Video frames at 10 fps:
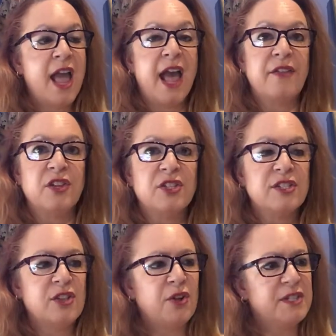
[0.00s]
and the
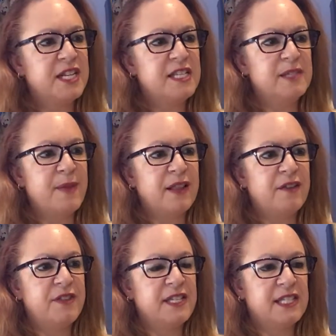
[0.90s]
salty smell
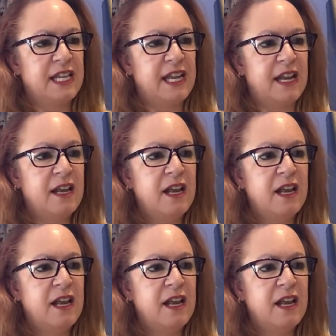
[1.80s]
of the sea.